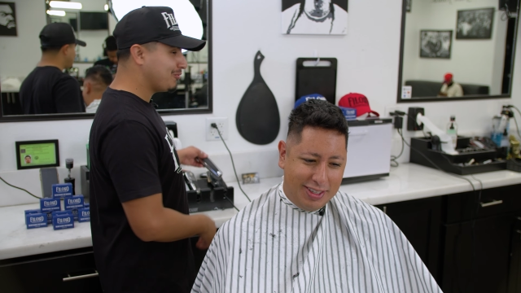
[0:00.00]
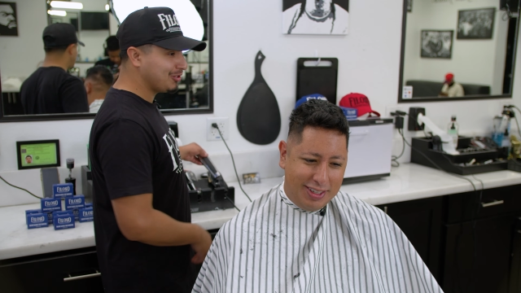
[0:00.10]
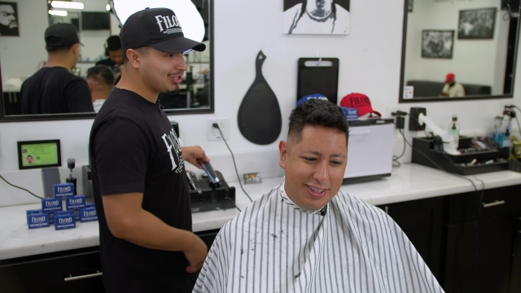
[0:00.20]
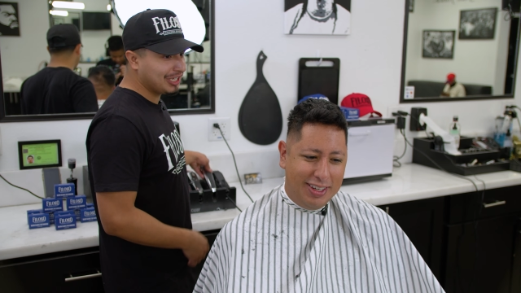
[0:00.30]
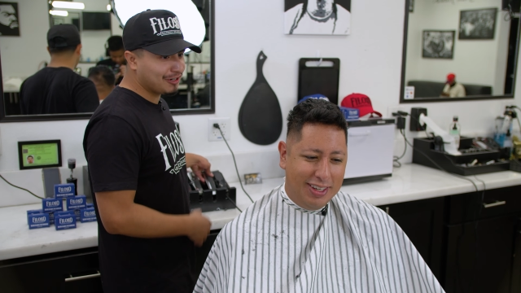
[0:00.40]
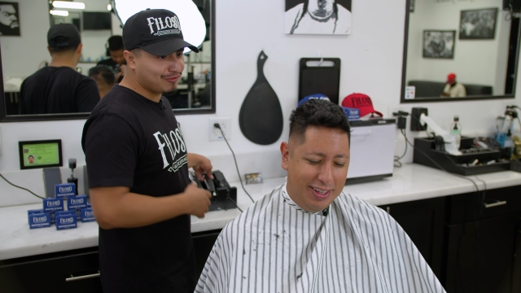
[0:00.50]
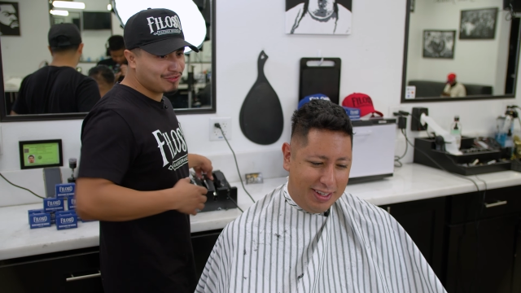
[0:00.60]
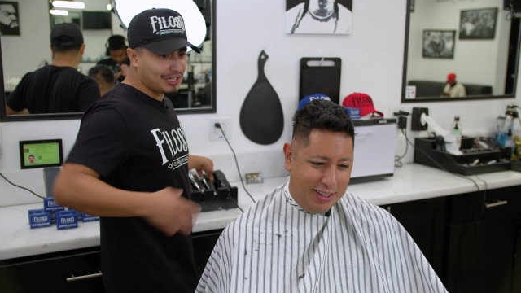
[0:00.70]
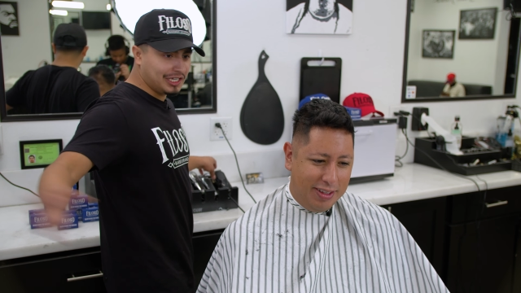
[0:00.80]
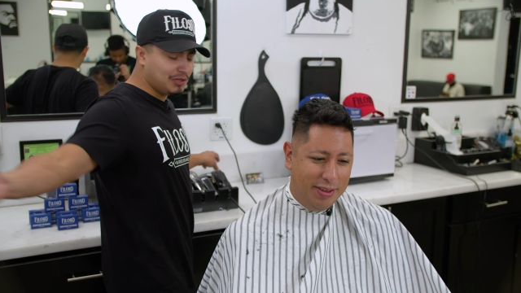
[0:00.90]
Speaker 1: We did a,
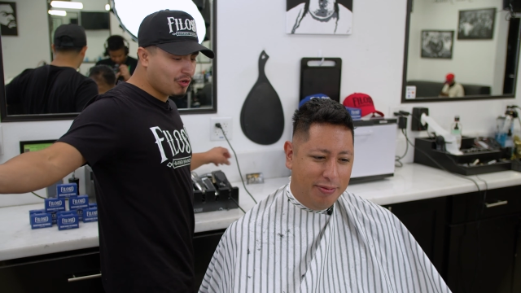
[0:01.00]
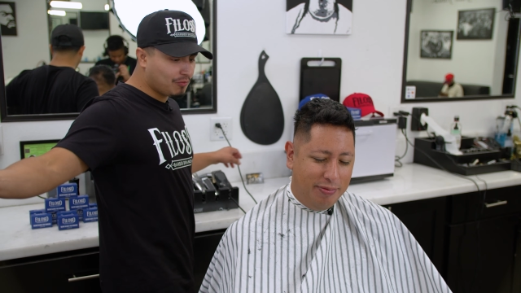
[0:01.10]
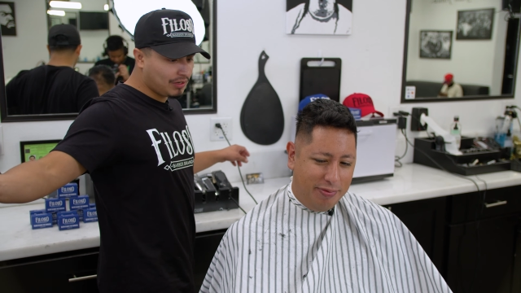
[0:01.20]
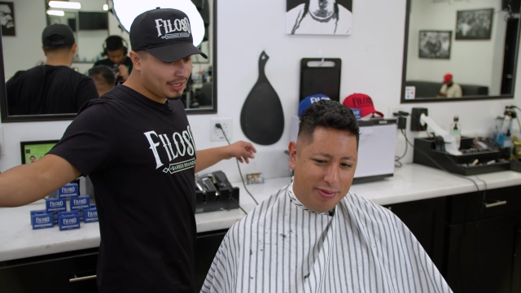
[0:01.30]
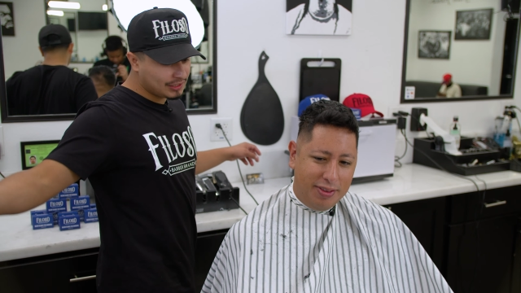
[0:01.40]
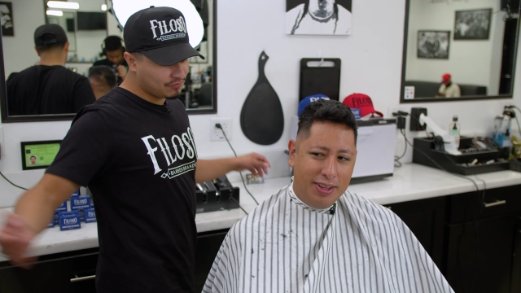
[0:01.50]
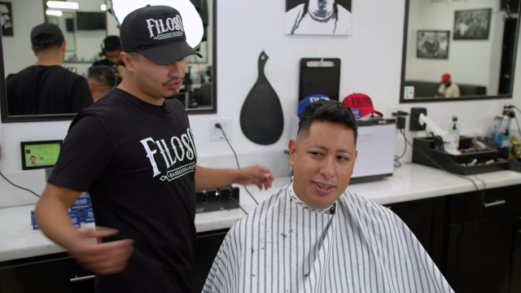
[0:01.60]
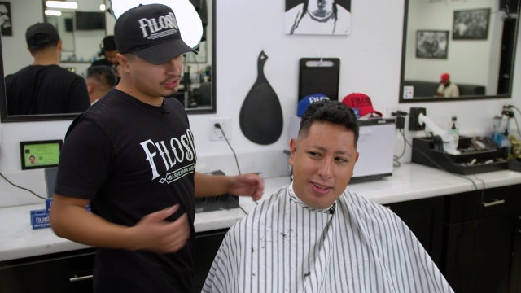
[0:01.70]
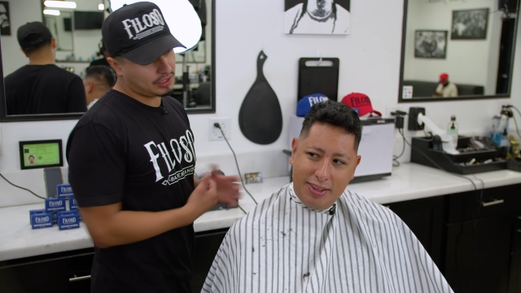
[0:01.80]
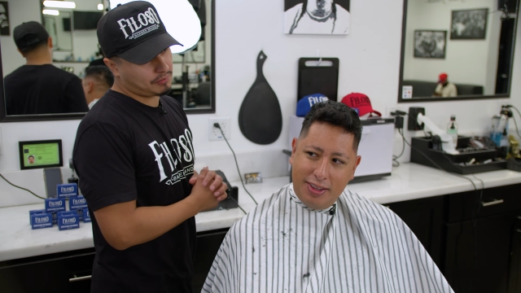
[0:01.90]
a, email blast of
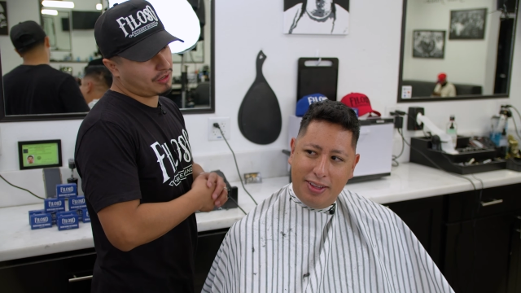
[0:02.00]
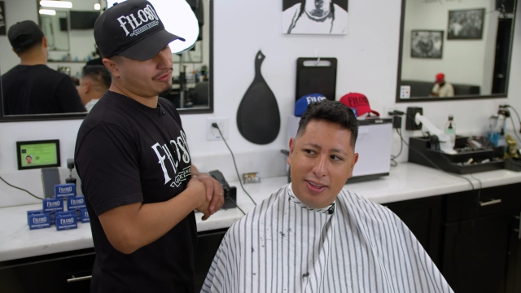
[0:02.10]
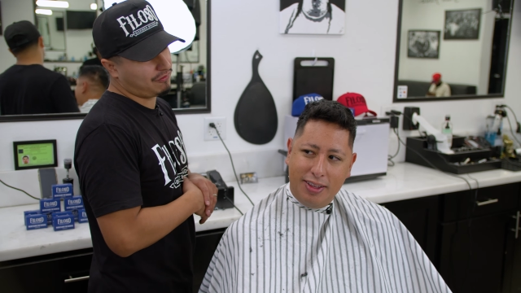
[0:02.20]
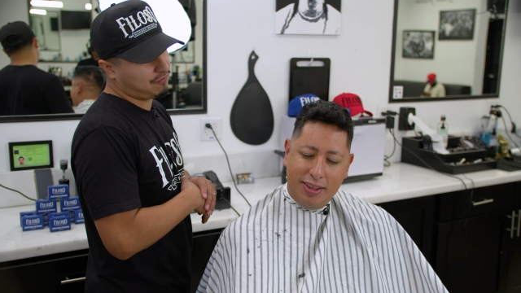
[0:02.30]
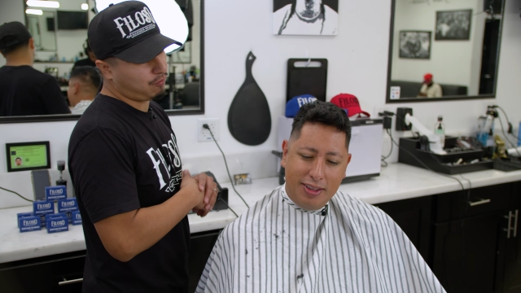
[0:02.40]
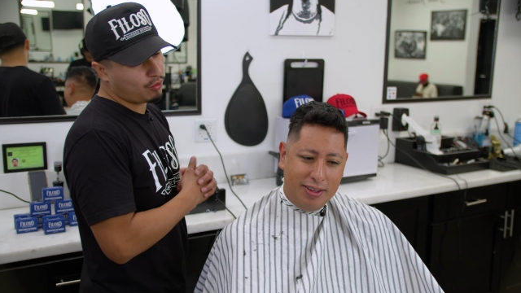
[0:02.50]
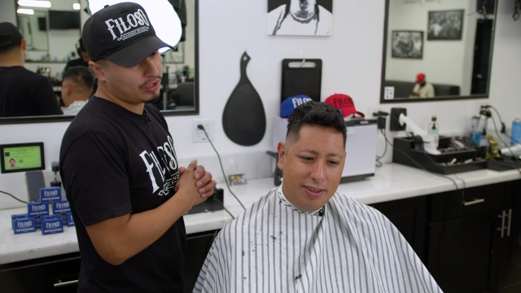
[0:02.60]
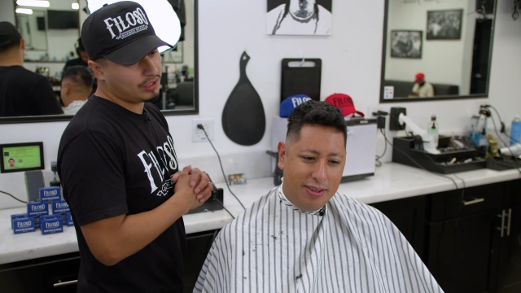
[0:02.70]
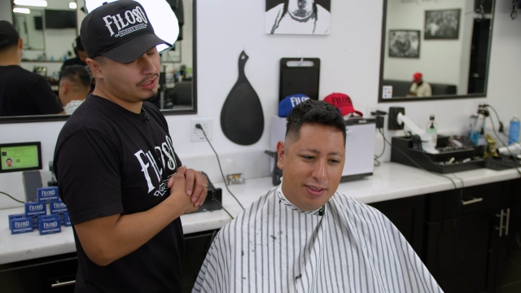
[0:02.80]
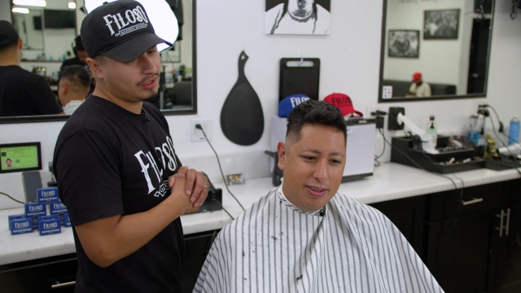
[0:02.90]
just about
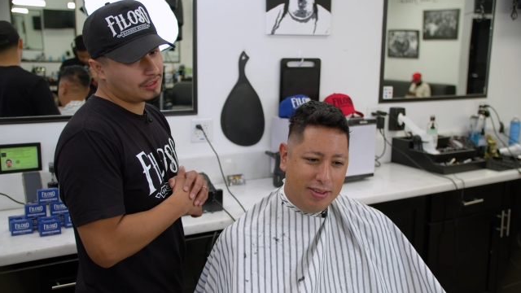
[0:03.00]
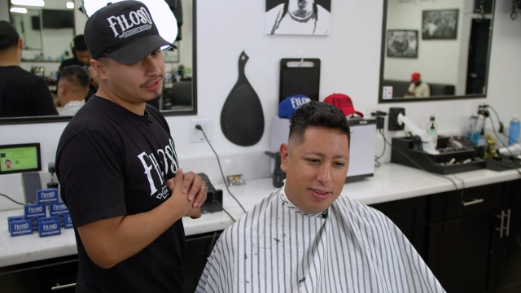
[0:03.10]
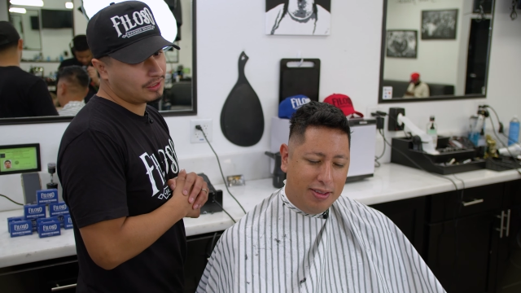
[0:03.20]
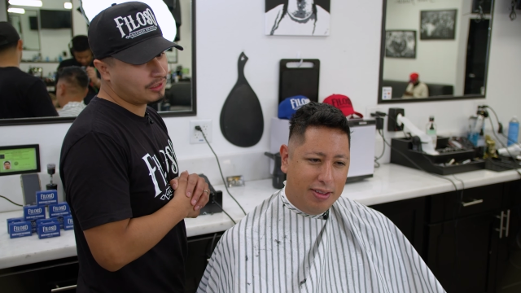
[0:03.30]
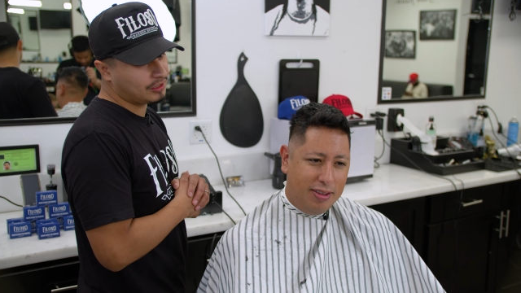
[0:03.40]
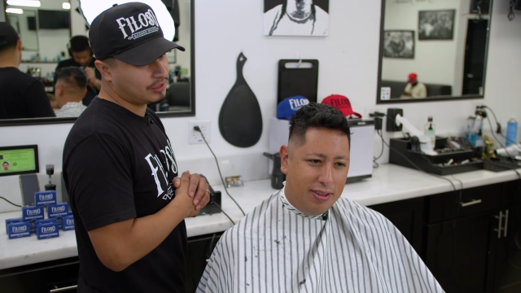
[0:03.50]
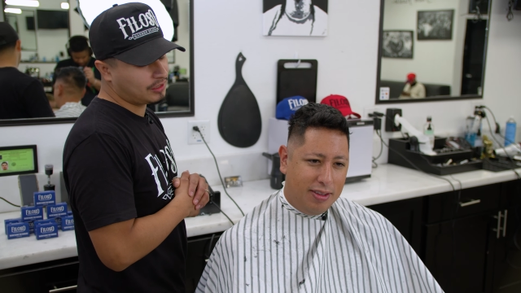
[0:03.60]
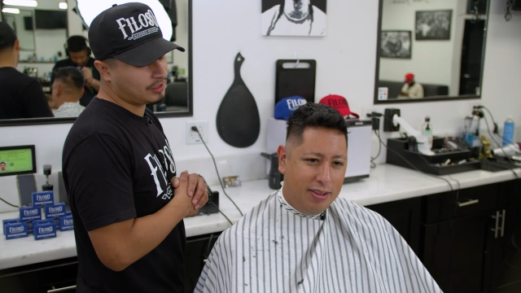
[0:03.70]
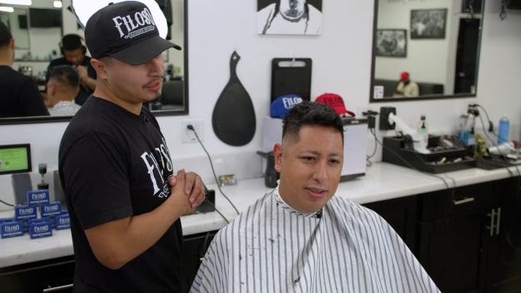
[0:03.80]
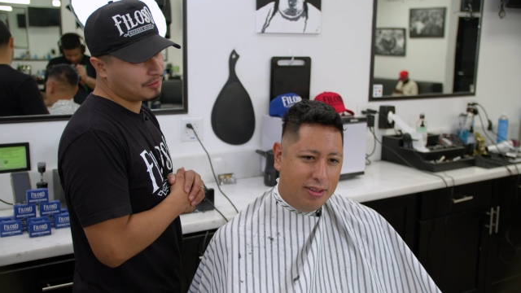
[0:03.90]
40 uh,
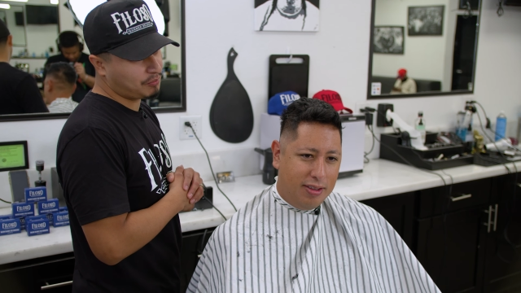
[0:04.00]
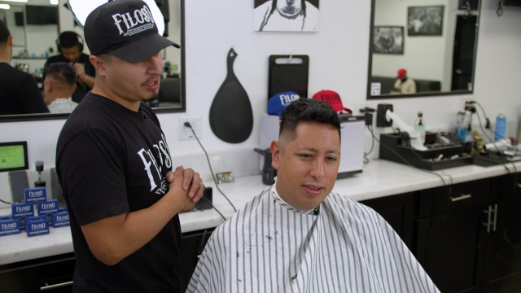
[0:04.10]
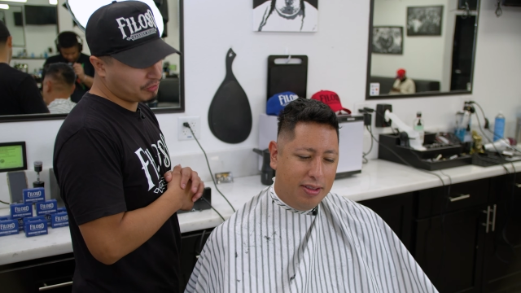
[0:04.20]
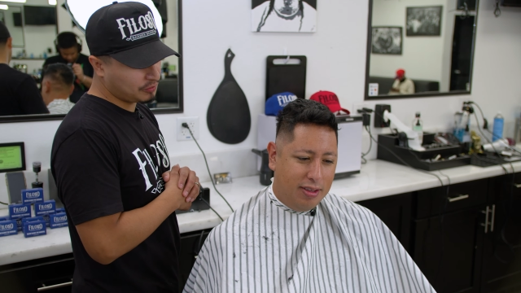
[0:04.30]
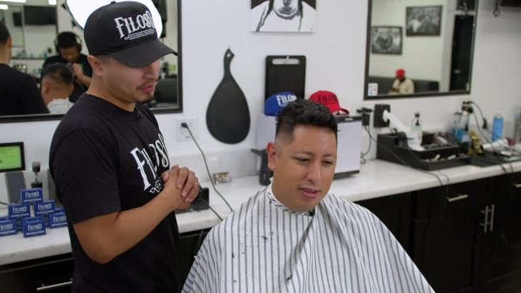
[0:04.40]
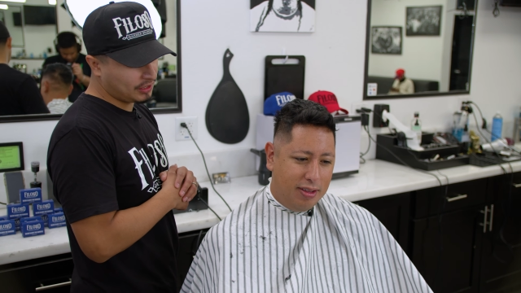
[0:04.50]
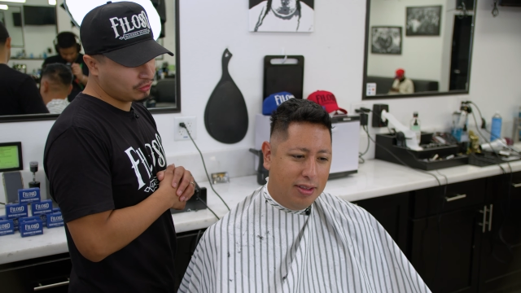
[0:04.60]
uh, barber supply